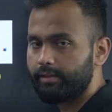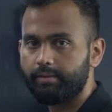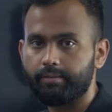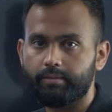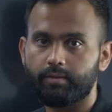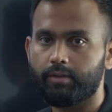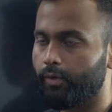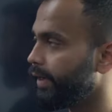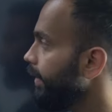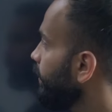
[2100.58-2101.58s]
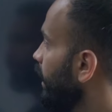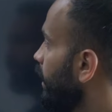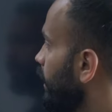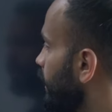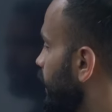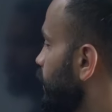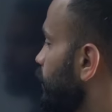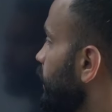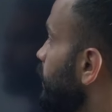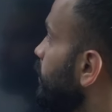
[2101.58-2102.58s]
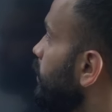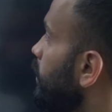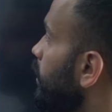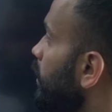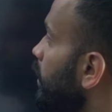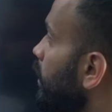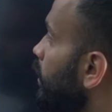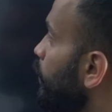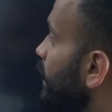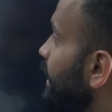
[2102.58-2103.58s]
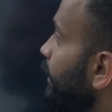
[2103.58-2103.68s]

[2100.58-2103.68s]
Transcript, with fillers: answer. Okay. Next question, one